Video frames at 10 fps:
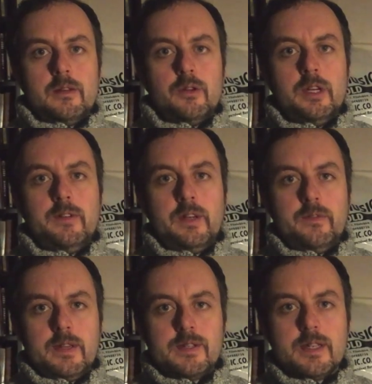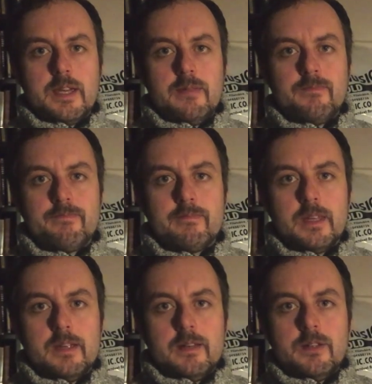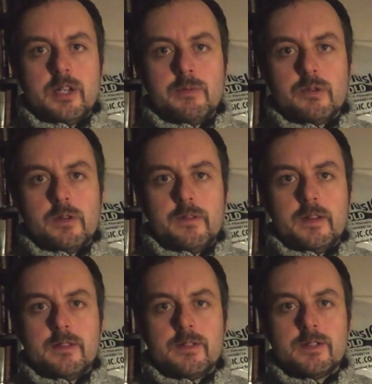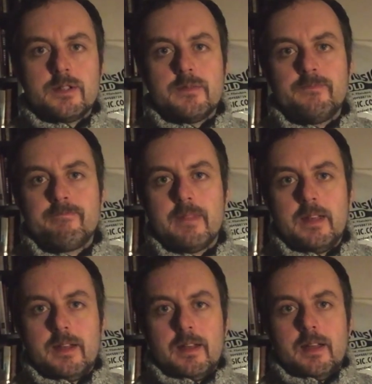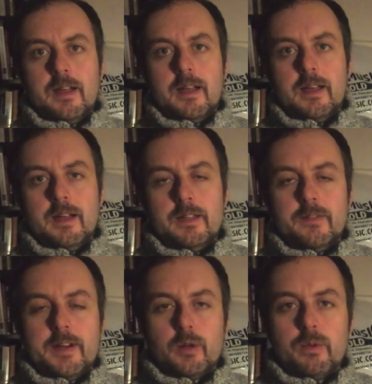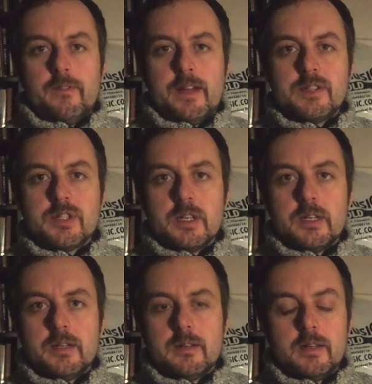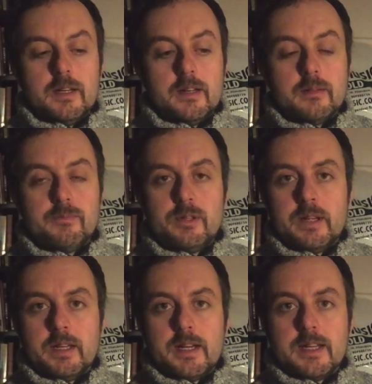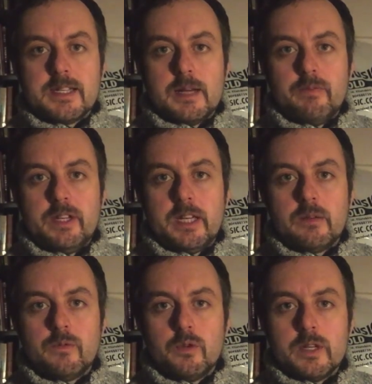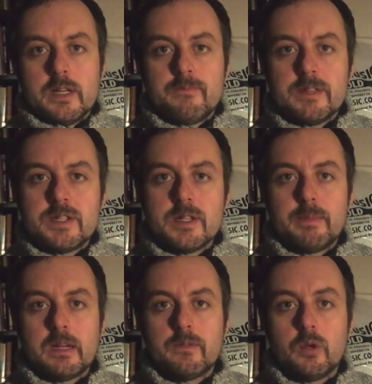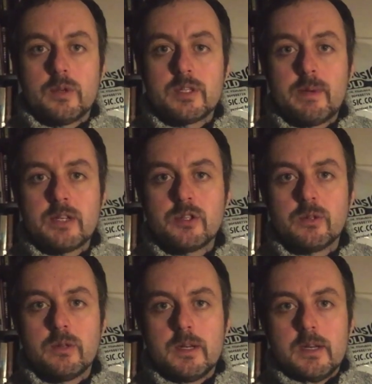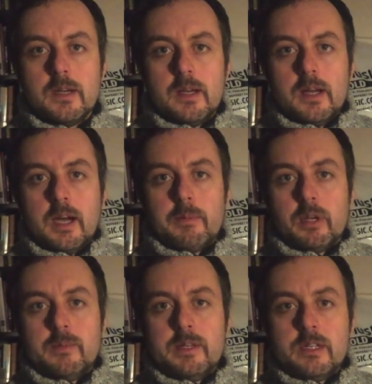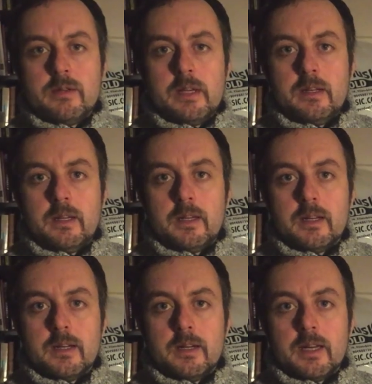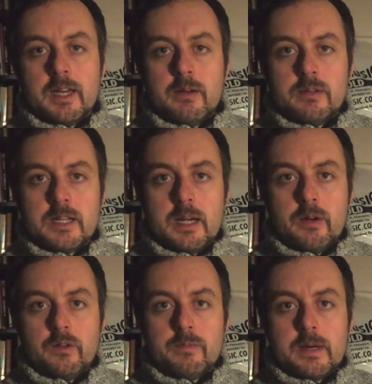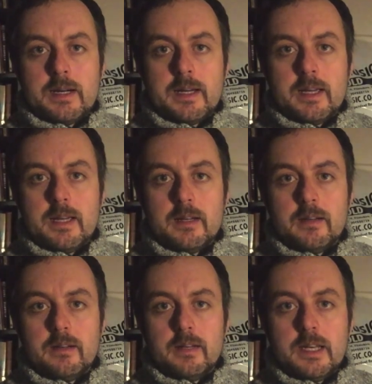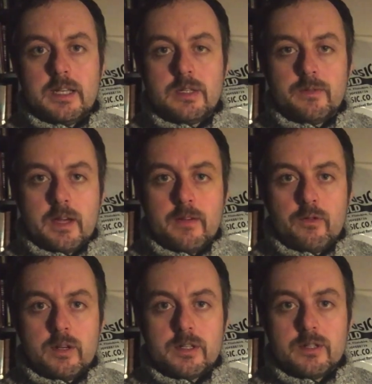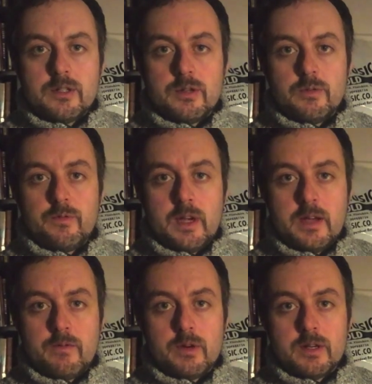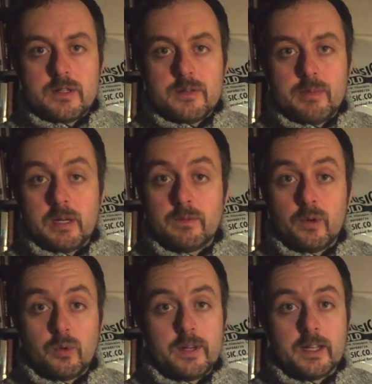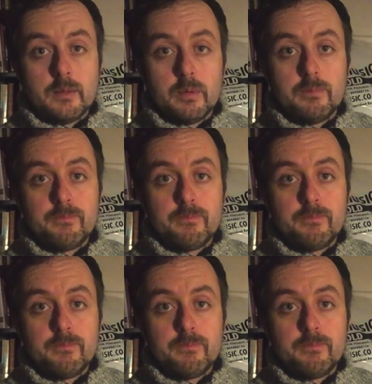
Good Evening B C, James Griffiths, uh, the Vinyl Professor, uh, doing a nighttime video for you. This is a Pink Floyd special. I'm going to be doing uh, a countdown of my uh, least favourite to favourite Pink Floyd album.